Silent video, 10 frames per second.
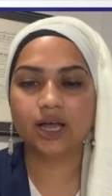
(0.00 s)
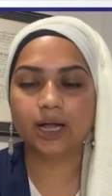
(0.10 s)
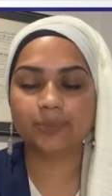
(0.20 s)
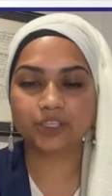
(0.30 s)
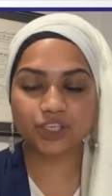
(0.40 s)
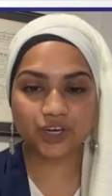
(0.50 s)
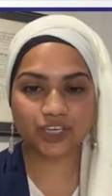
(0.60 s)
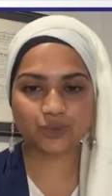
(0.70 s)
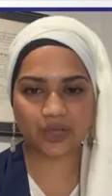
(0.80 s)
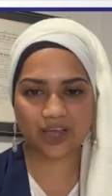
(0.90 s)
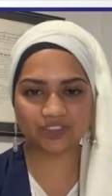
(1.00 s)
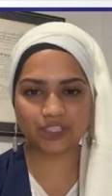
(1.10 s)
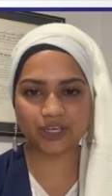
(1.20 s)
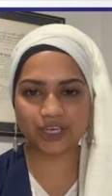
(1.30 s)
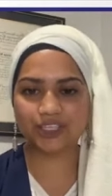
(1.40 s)
attorneys, we have
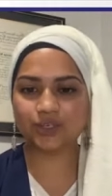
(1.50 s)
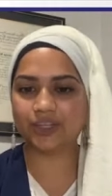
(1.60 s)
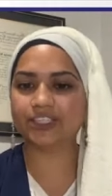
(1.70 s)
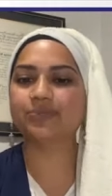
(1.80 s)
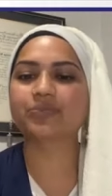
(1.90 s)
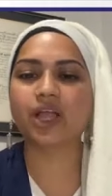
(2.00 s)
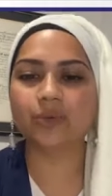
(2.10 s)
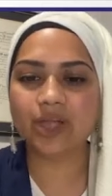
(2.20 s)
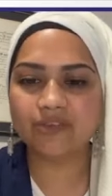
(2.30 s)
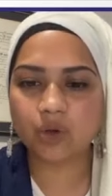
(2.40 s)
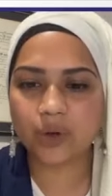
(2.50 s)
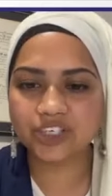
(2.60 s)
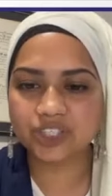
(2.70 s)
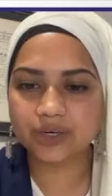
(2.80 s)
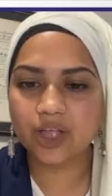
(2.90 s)
to look into this. We have a
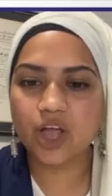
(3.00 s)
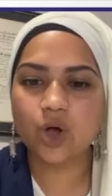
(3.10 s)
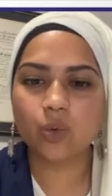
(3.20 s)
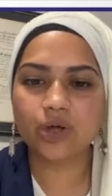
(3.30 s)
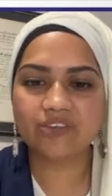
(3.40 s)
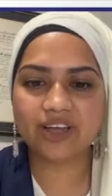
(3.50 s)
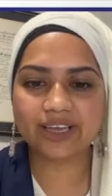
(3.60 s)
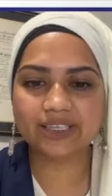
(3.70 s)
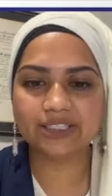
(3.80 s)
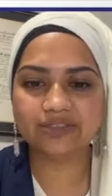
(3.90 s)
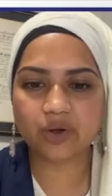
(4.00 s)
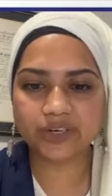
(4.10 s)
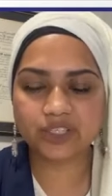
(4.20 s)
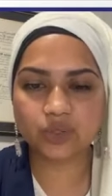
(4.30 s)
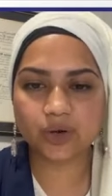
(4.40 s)
question. What if I get
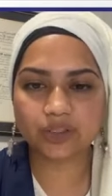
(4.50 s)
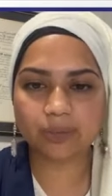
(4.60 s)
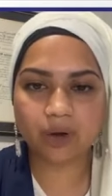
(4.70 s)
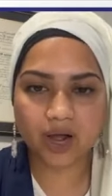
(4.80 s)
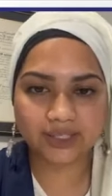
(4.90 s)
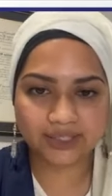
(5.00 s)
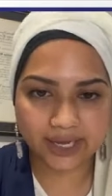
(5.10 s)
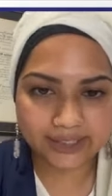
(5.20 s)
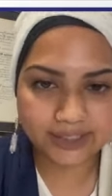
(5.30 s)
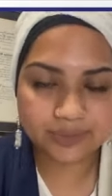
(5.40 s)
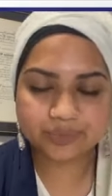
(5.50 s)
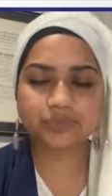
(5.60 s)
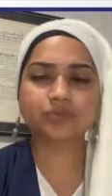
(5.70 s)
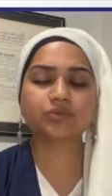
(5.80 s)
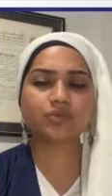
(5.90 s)
divorced during the process?
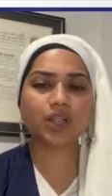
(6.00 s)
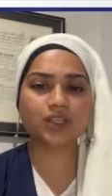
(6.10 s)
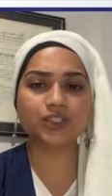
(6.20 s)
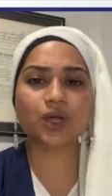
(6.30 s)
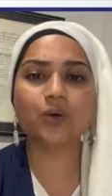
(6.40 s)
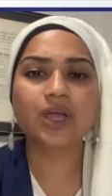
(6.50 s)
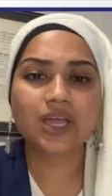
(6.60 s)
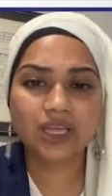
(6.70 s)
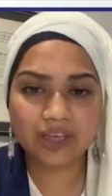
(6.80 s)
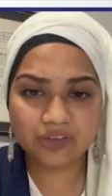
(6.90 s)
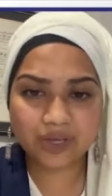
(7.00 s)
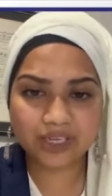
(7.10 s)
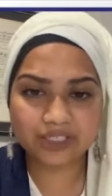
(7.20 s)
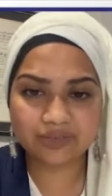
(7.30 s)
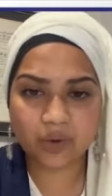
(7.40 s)
So if you
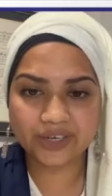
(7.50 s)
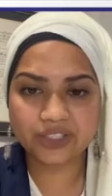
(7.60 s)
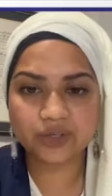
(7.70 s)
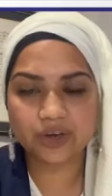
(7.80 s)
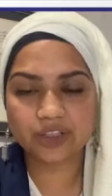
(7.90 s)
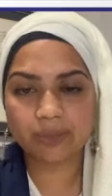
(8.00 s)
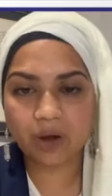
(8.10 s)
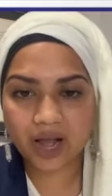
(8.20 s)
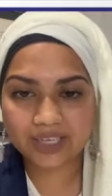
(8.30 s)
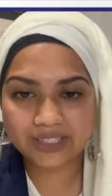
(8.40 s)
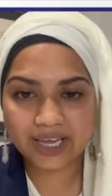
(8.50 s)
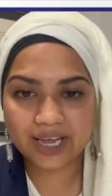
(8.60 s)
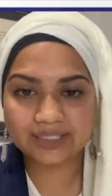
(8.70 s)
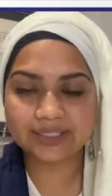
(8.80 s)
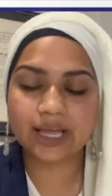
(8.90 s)
get divorced during the
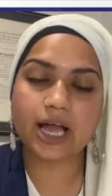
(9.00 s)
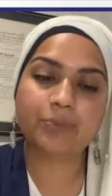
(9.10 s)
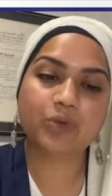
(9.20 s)
process,